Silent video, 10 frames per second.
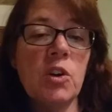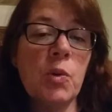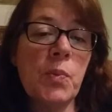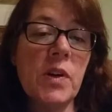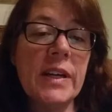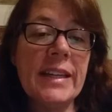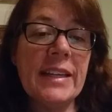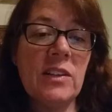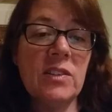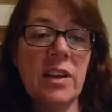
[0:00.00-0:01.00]
cookbook,
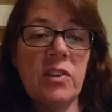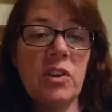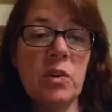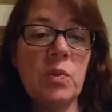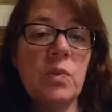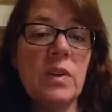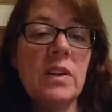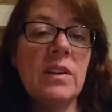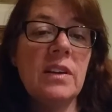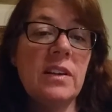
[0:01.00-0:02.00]
and it'll tell you
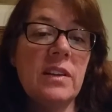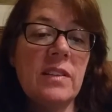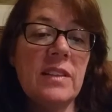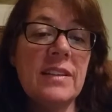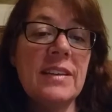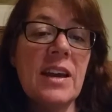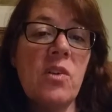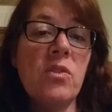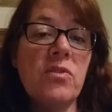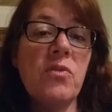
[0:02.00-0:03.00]
this
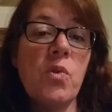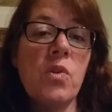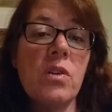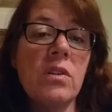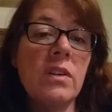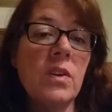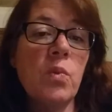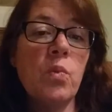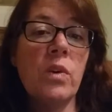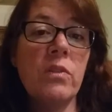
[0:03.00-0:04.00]
counts for
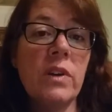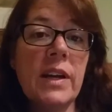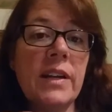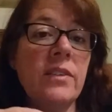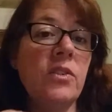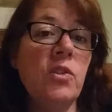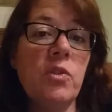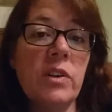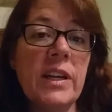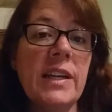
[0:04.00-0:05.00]
1 red, 2
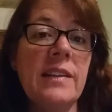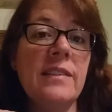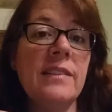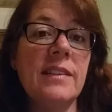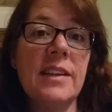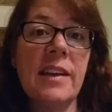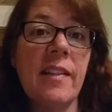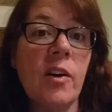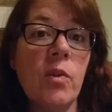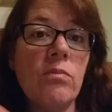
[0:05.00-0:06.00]
greens, and a
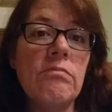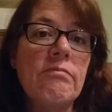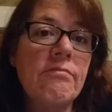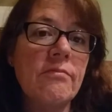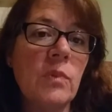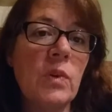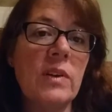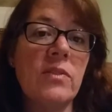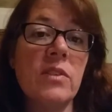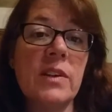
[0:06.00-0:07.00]
yellow,
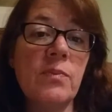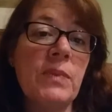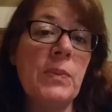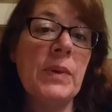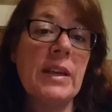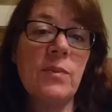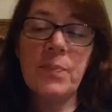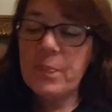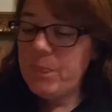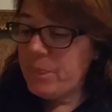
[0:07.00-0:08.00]
whatever it may be.
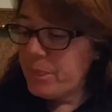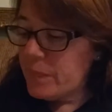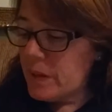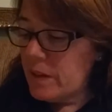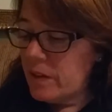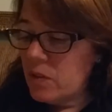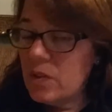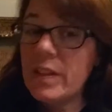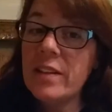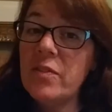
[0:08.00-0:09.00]

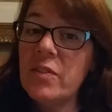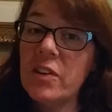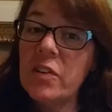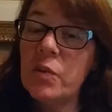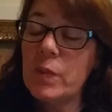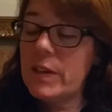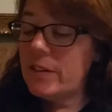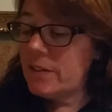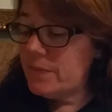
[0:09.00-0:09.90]
So that's very sweet.